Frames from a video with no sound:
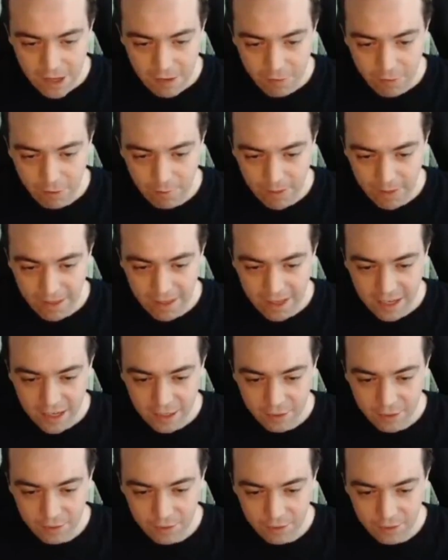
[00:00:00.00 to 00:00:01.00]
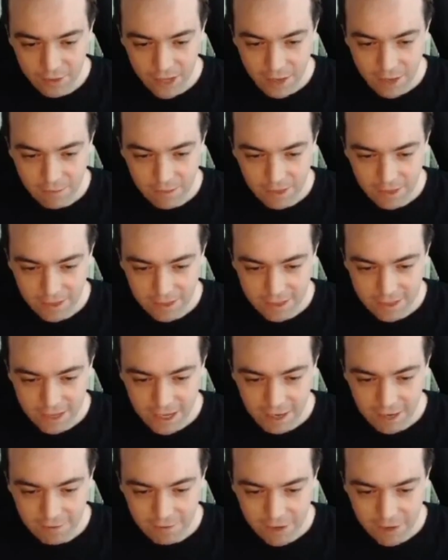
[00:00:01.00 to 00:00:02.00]
With Mei-Ling, I don't do that. Mei-Ling's
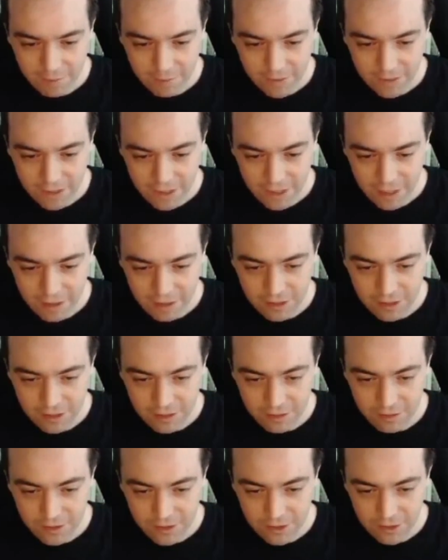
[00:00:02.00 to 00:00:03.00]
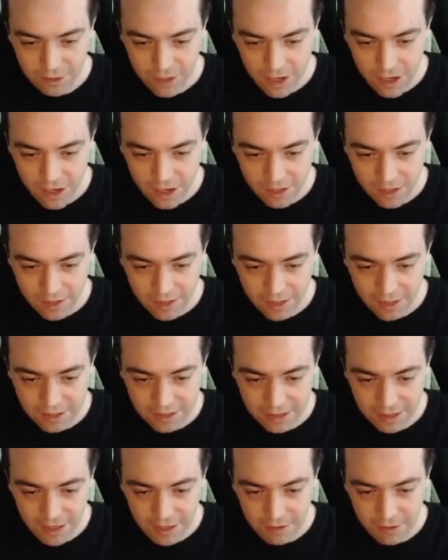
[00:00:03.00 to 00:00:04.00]
iframes are so long that it's
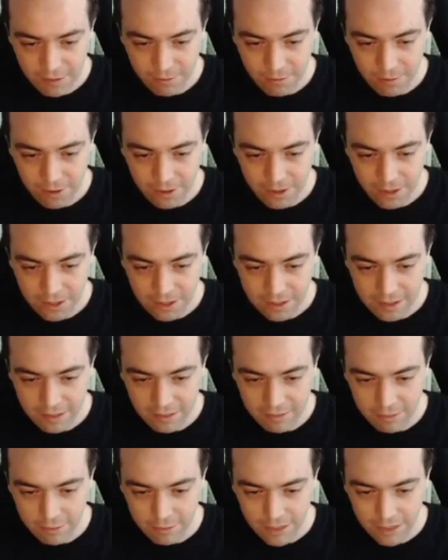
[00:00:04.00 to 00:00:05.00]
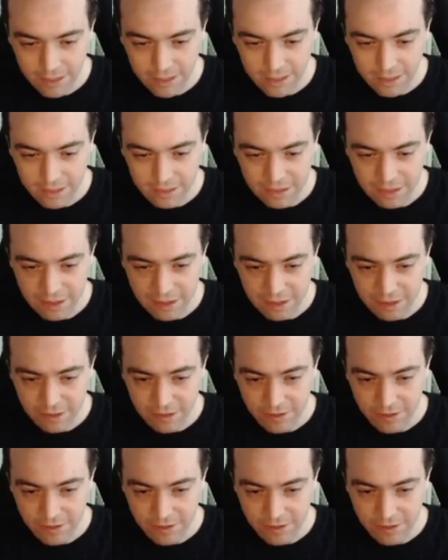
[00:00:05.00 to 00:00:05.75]
not worth it to even pay attention to.